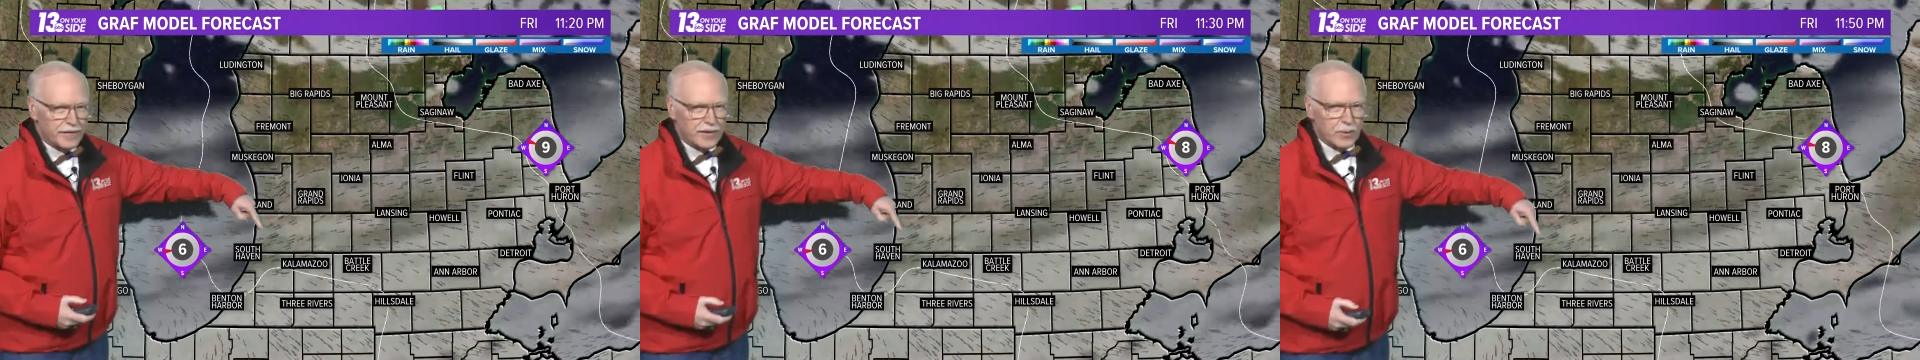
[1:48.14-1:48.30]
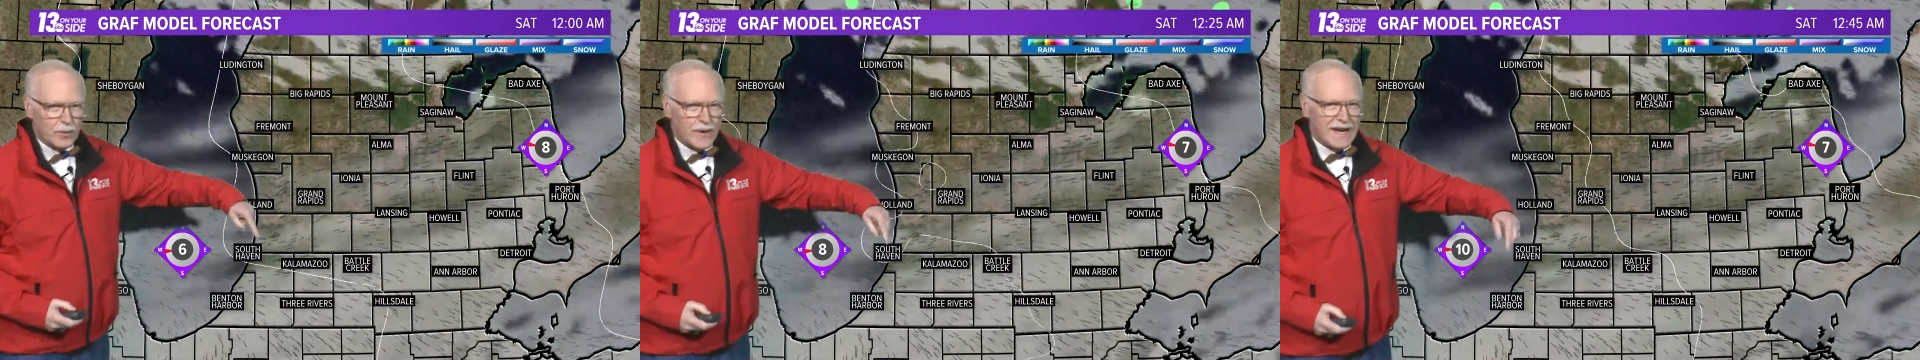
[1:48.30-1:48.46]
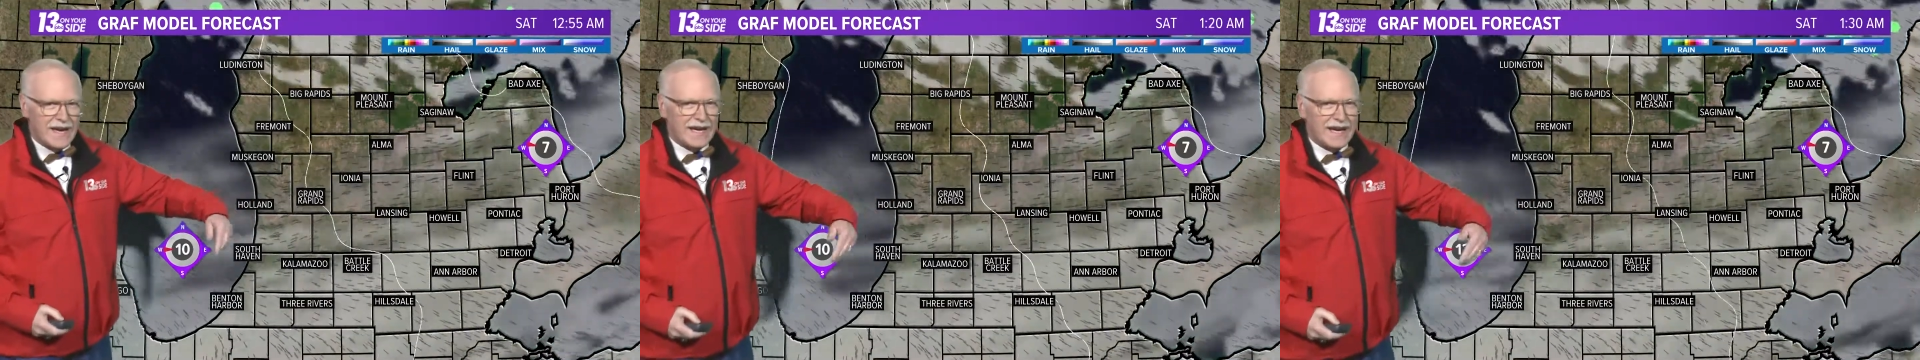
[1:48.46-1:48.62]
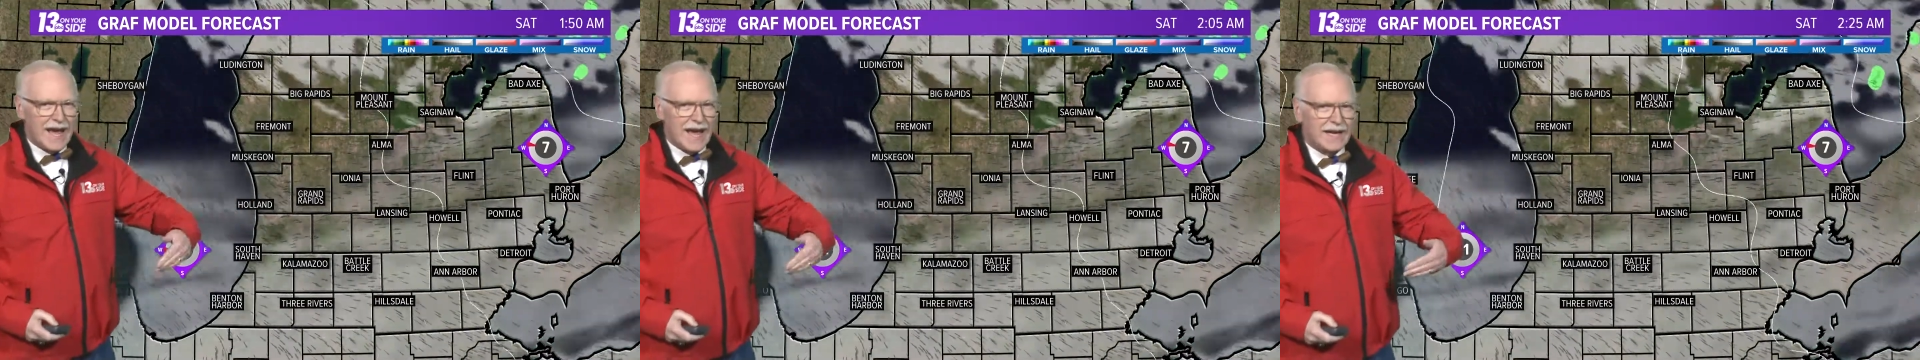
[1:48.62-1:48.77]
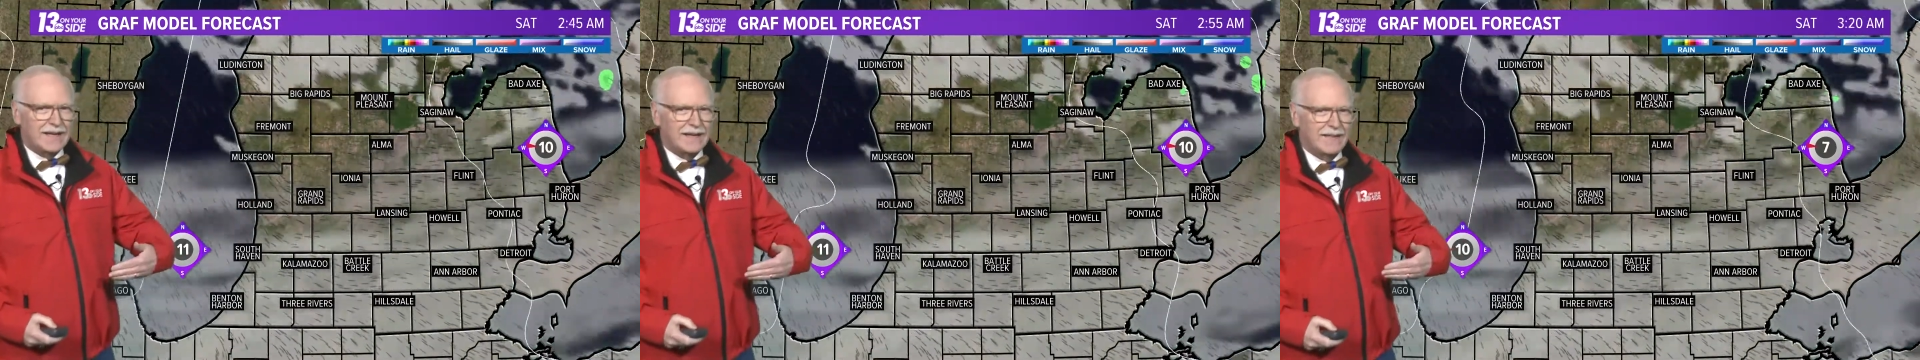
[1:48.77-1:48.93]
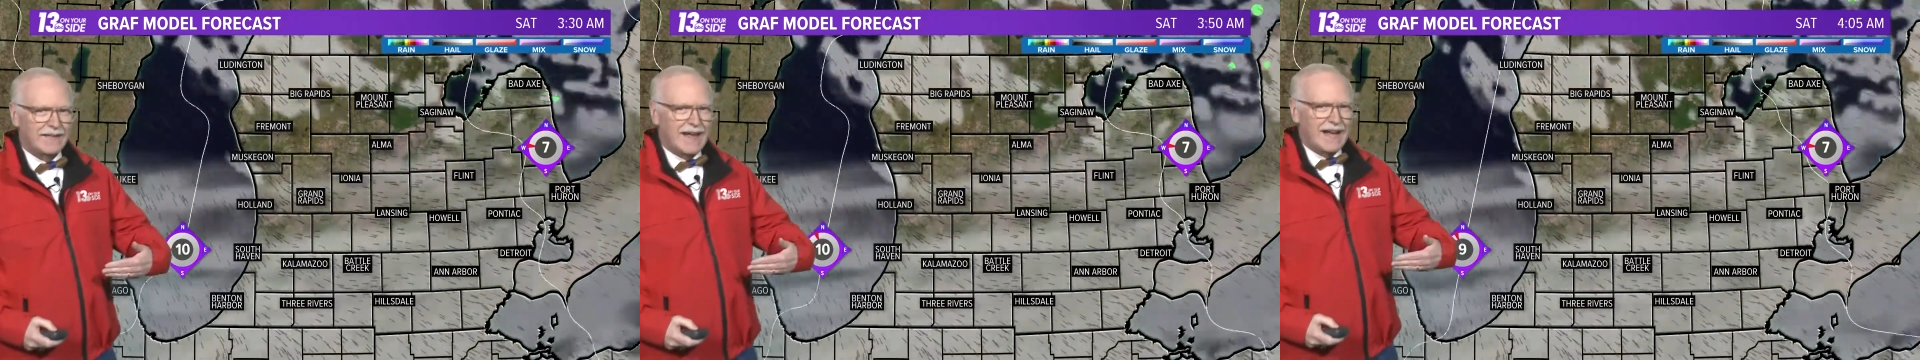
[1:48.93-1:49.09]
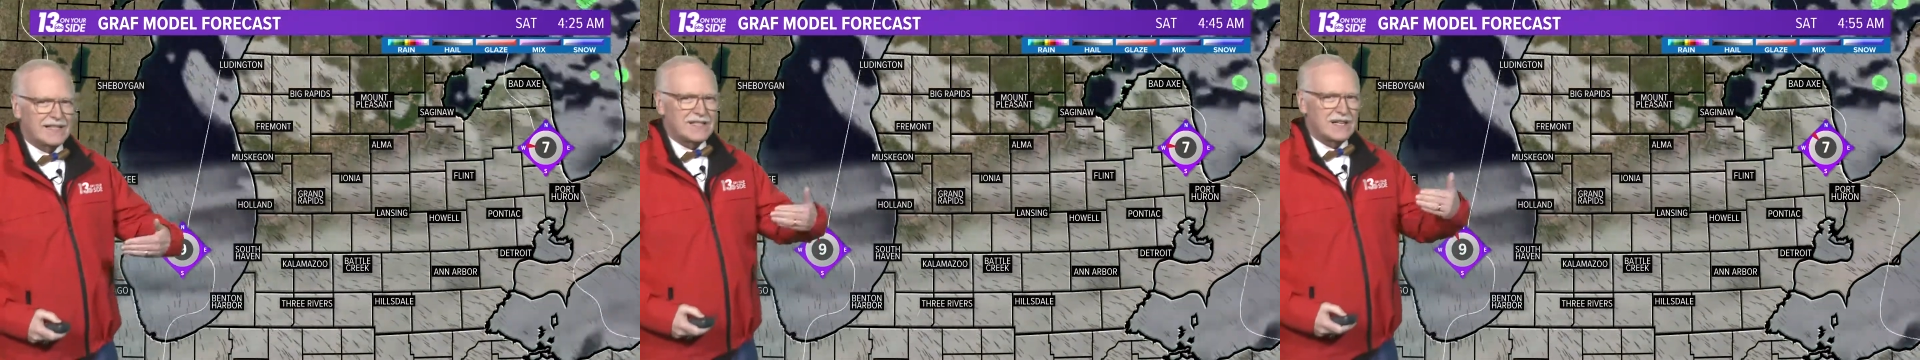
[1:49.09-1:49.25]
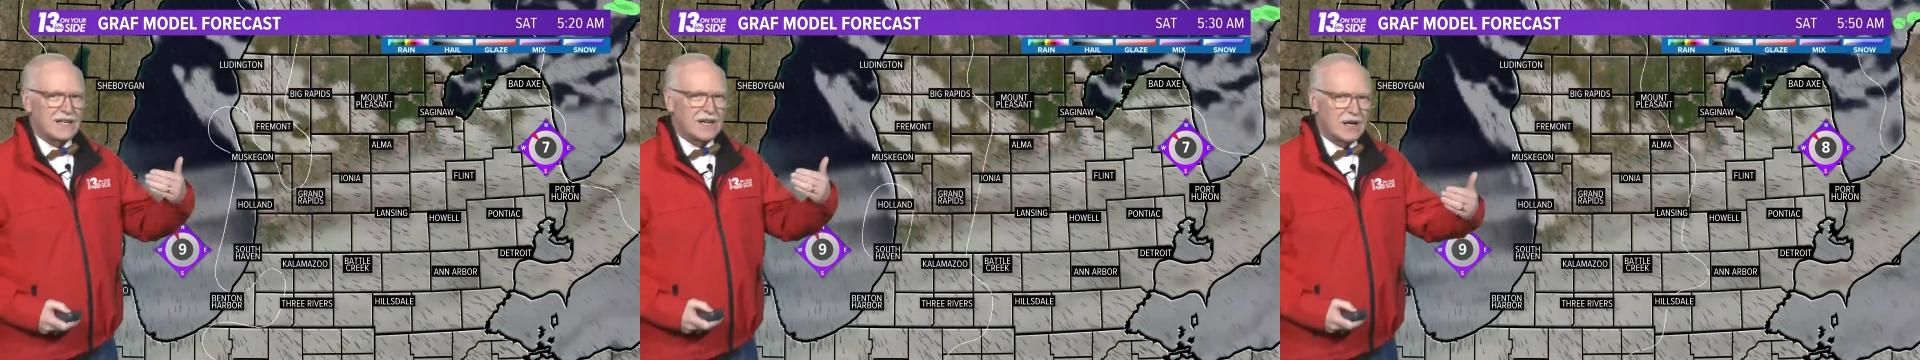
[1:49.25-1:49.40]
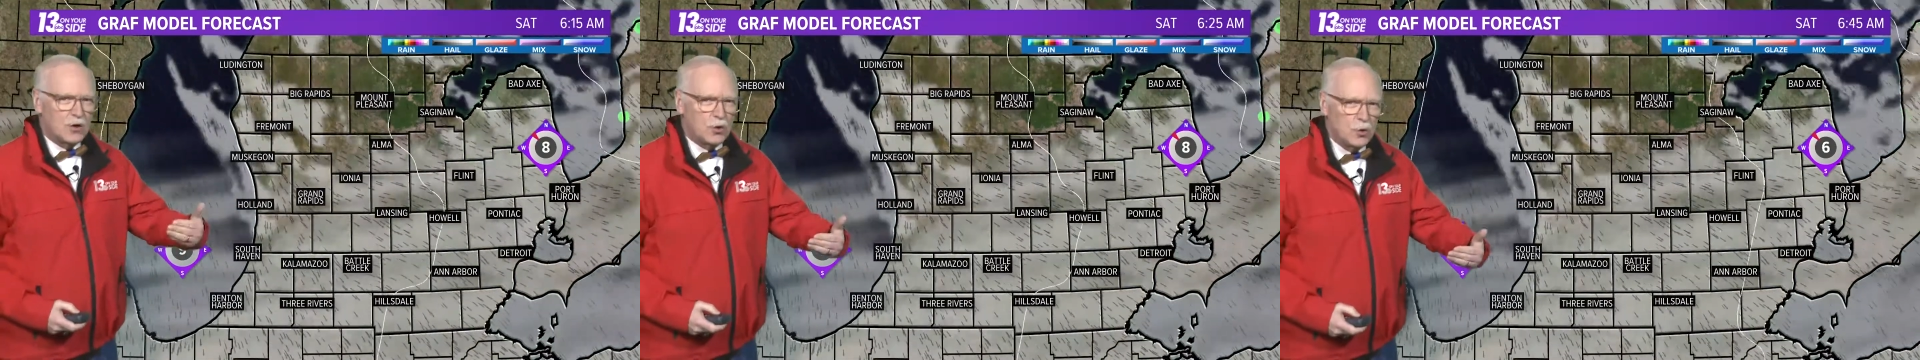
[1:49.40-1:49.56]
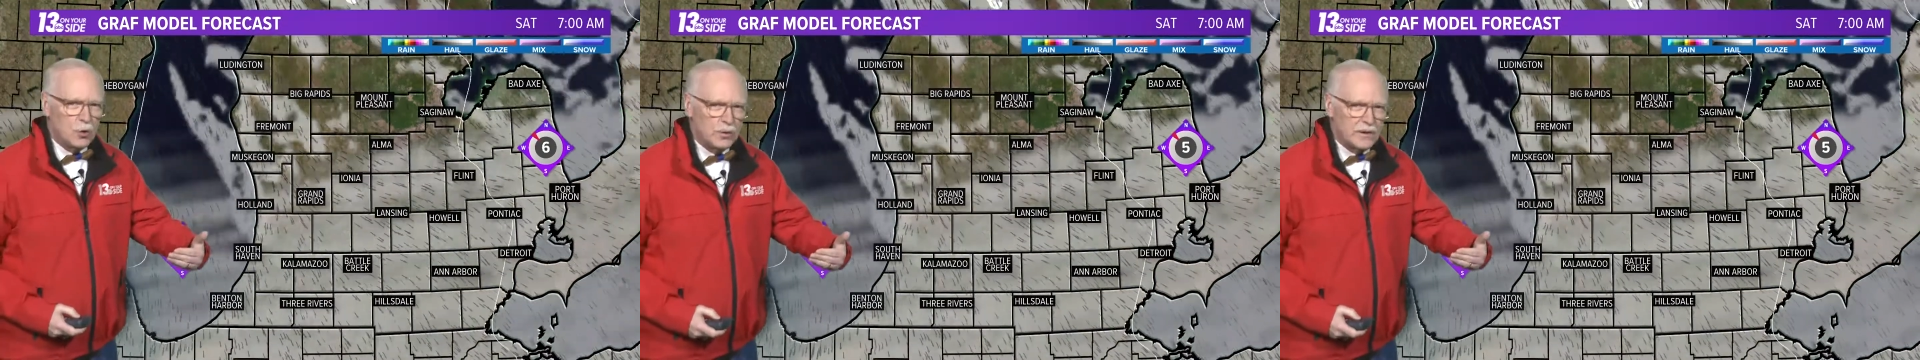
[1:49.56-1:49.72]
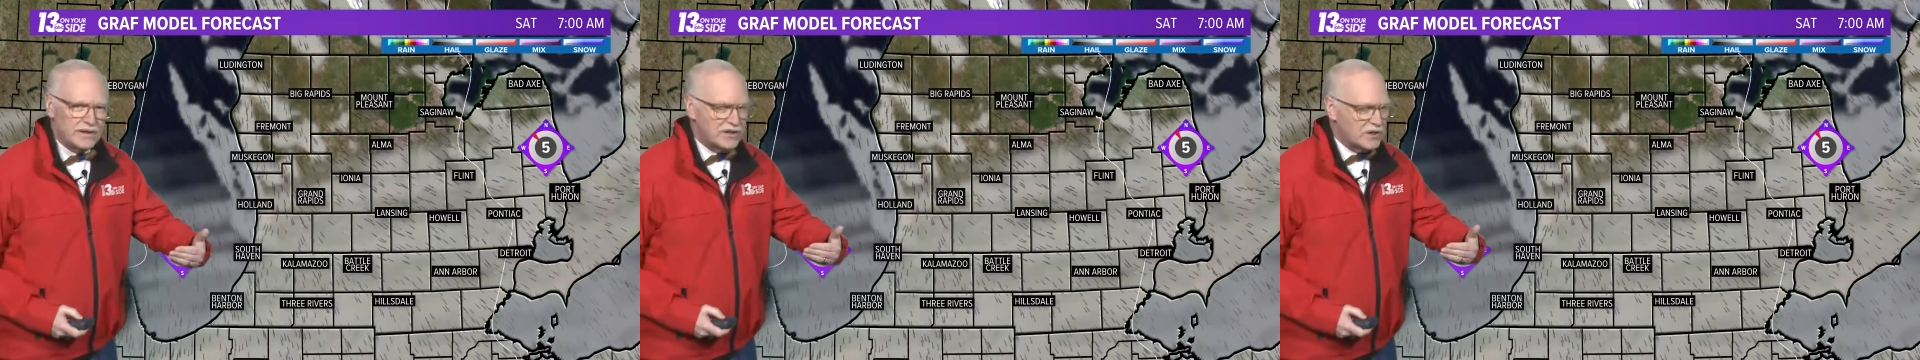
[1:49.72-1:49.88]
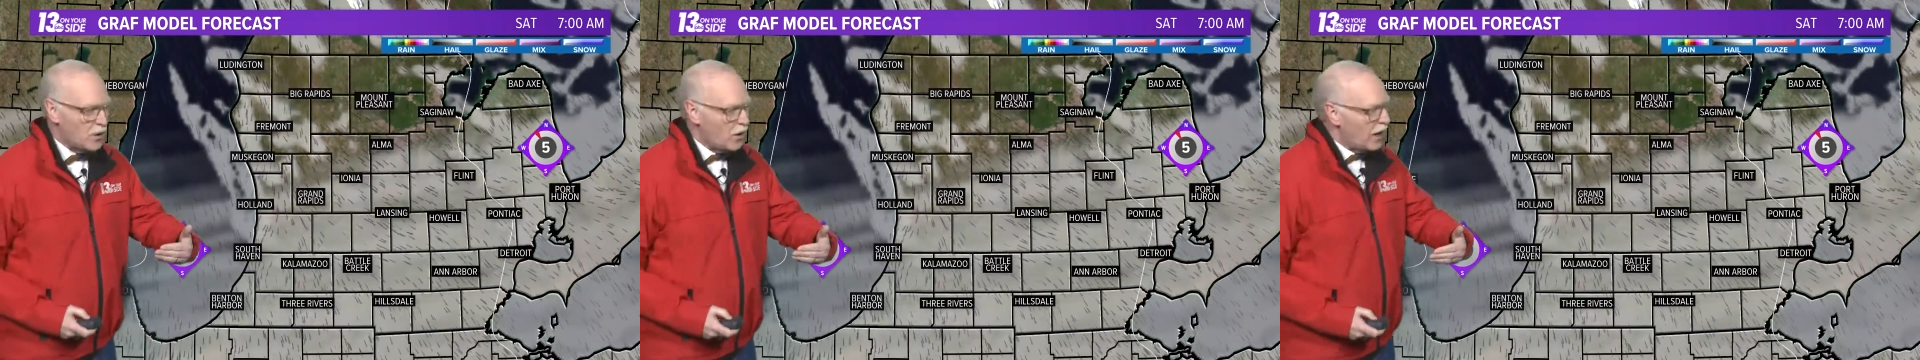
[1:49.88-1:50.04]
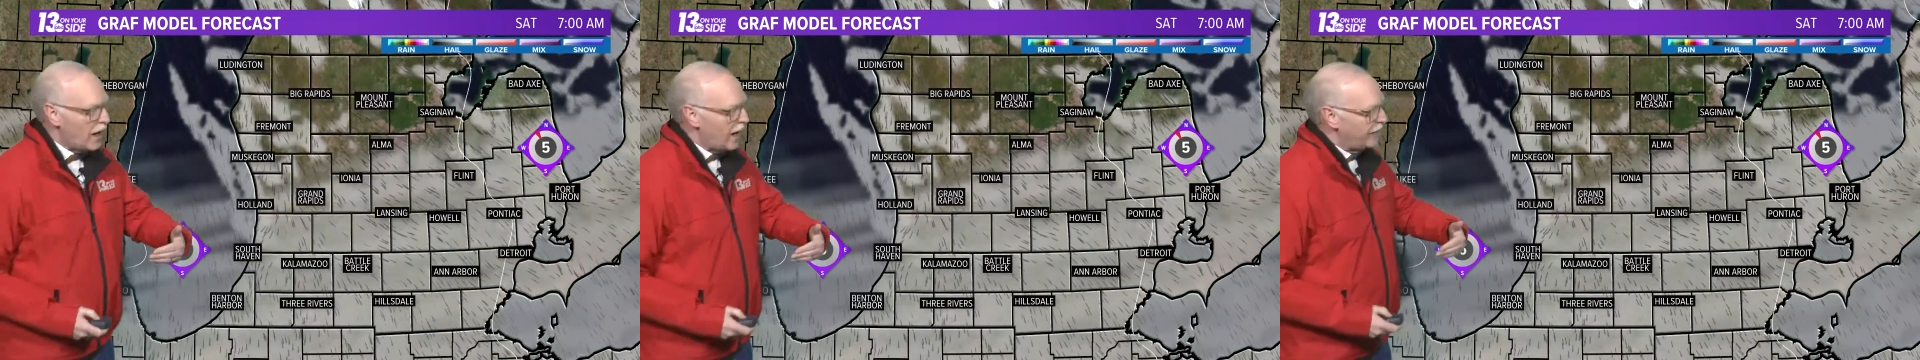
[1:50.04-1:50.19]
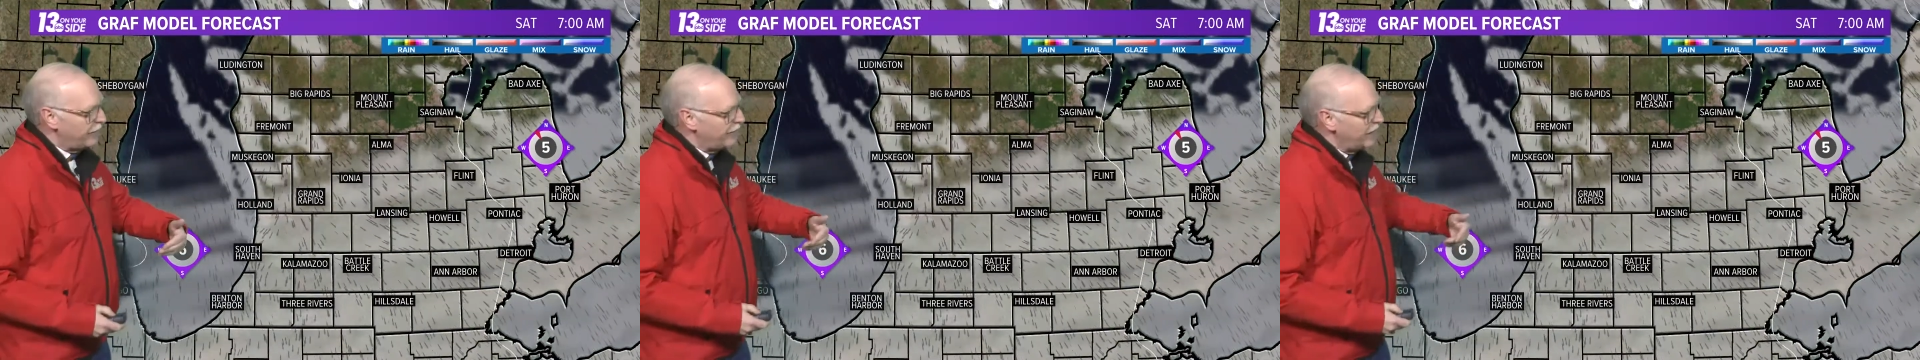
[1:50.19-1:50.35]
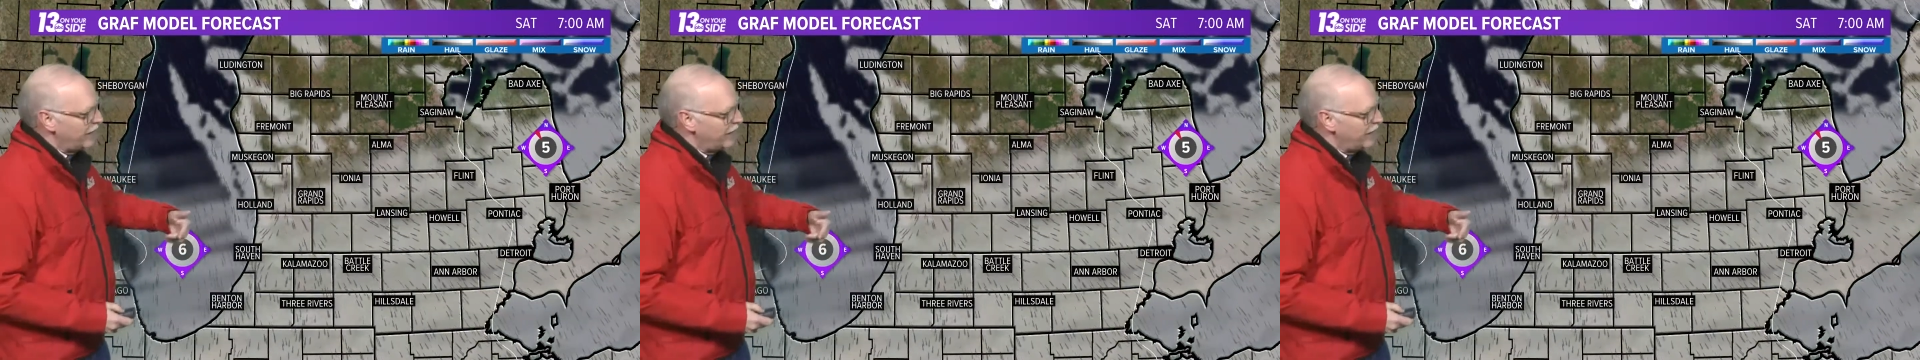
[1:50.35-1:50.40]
the weekend, and that's going to cool us off.